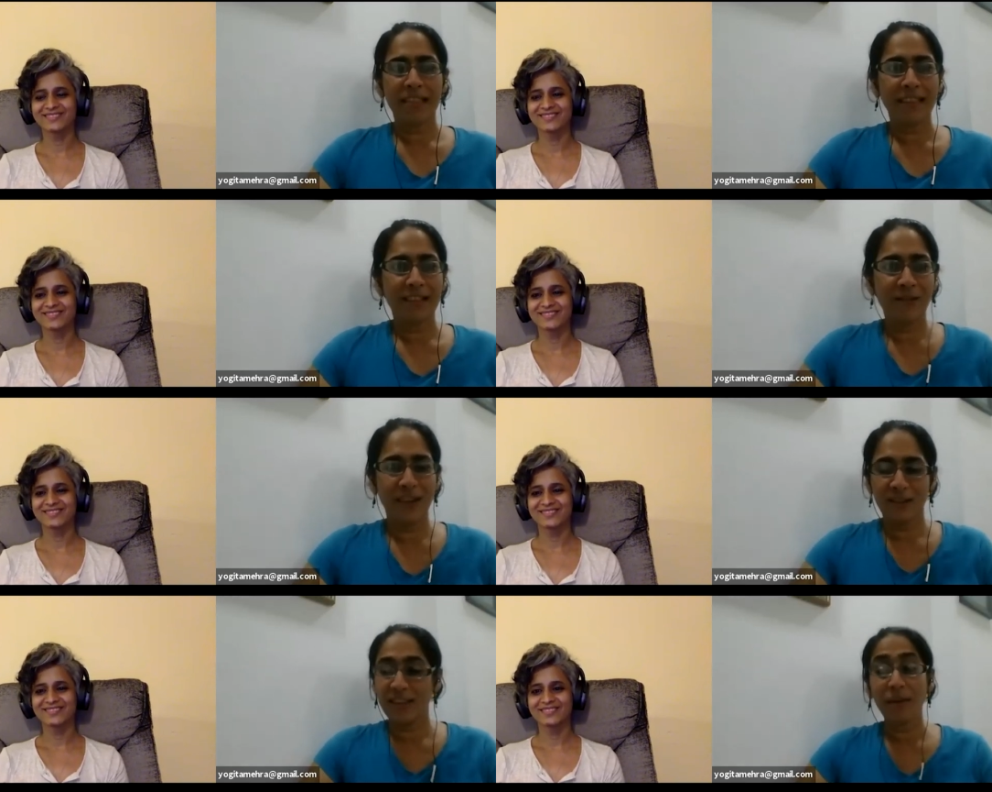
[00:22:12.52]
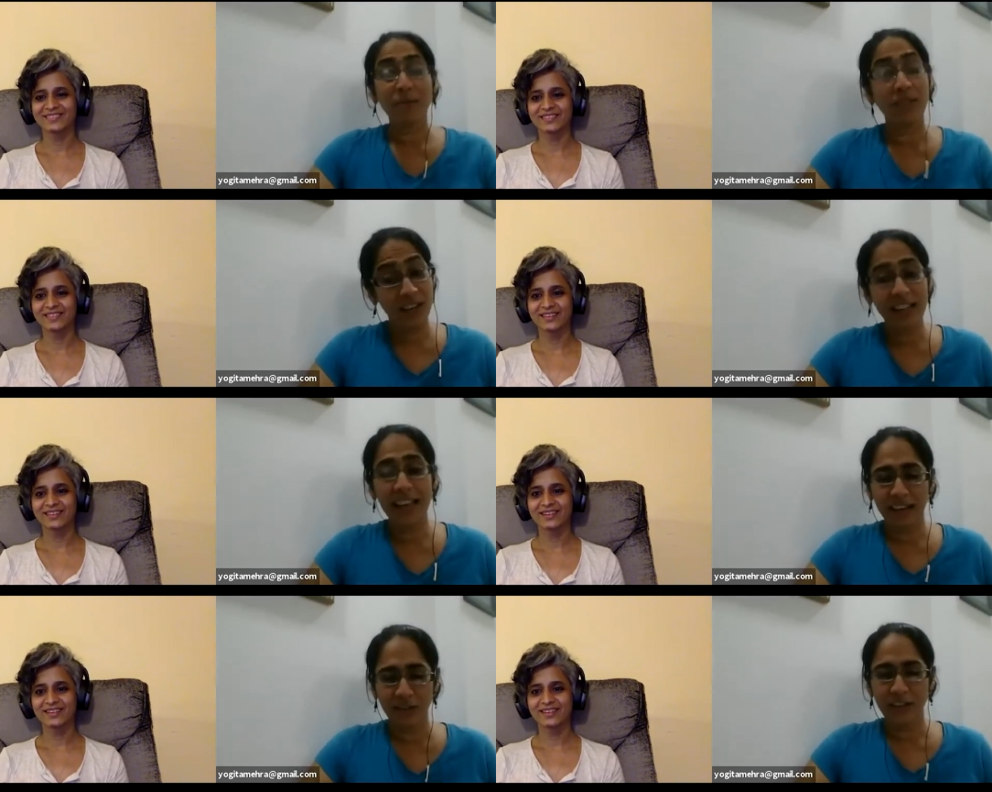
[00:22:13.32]
Speaker 1: so that was really
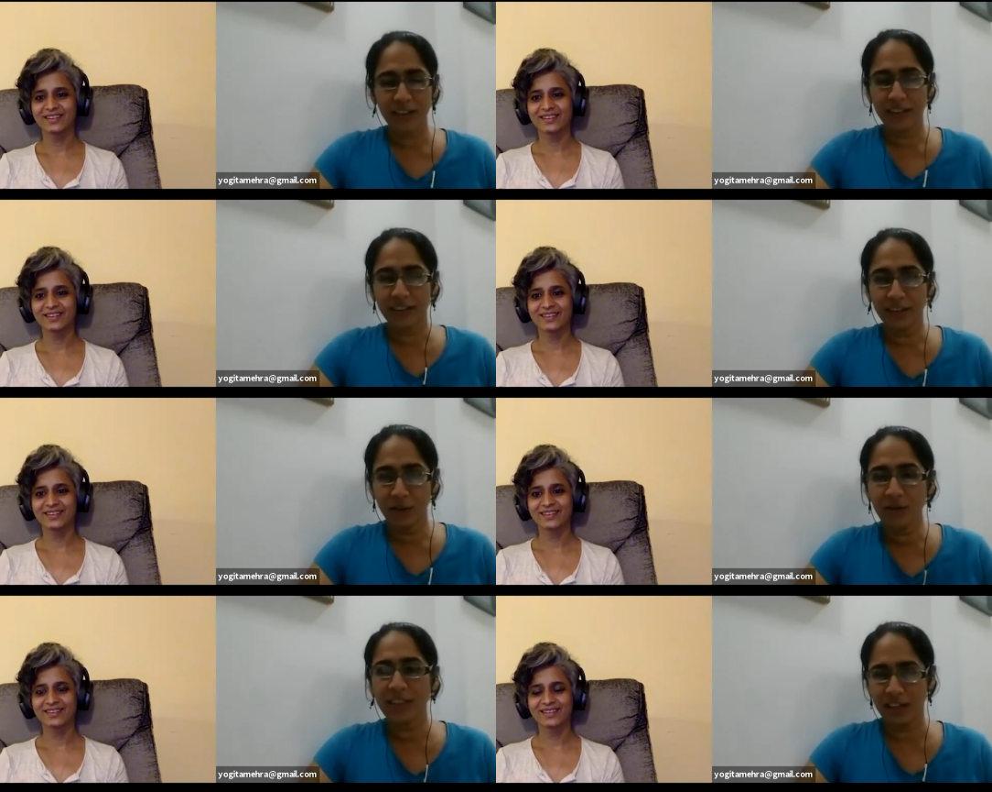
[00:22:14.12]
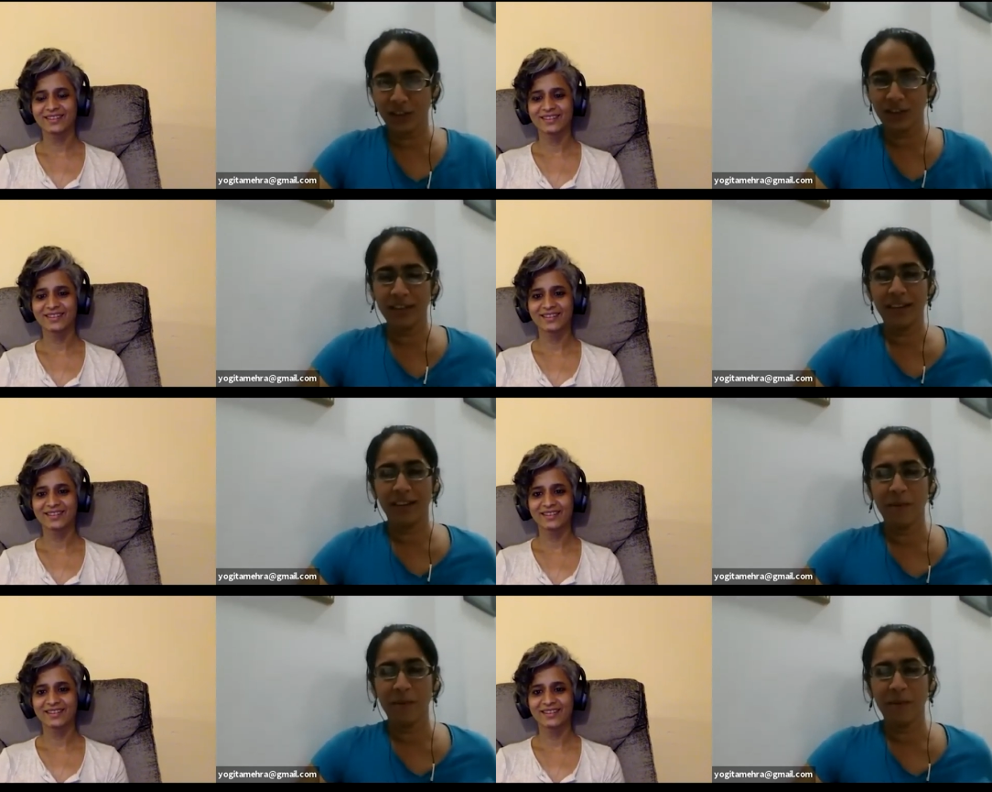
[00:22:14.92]
actually a good session.